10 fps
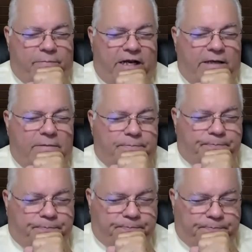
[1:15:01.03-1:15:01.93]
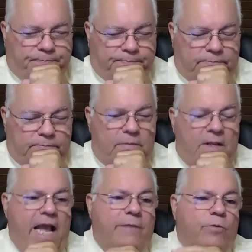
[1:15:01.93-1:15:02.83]
But
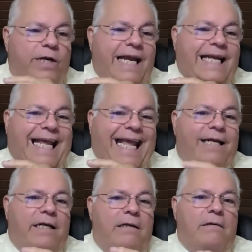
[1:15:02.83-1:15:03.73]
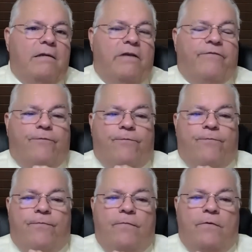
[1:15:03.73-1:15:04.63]
and we need to get the
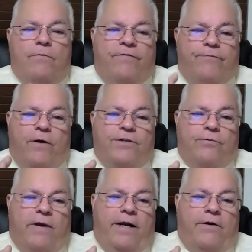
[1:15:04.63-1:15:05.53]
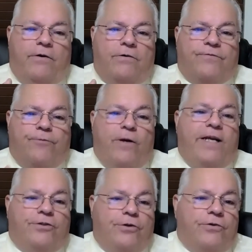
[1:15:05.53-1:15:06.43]
refrigerators,
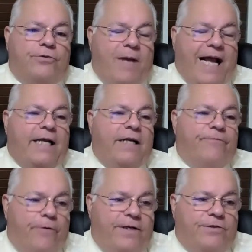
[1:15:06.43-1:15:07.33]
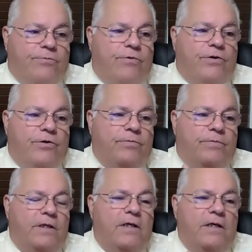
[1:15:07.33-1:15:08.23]
freezers back in the freezer
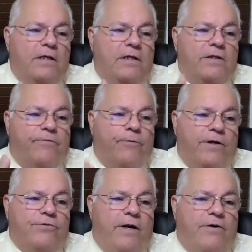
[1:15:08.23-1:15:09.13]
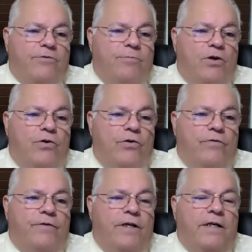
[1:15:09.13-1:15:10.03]
room the refrigerator's
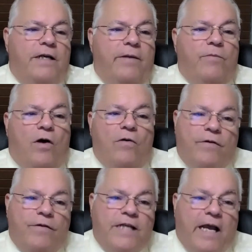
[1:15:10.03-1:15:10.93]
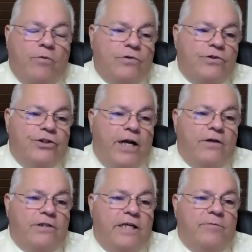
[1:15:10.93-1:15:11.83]
moved and then all the tables and
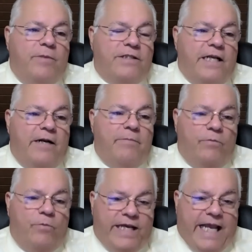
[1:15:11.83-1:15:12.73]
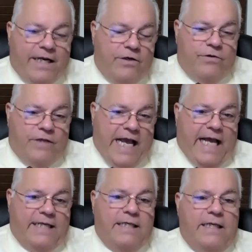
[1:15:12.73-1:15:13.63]
chairs need to be set up, but we can't do
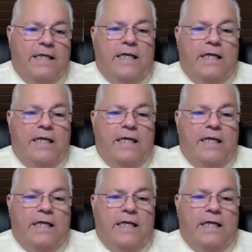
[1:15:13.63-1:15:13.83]
that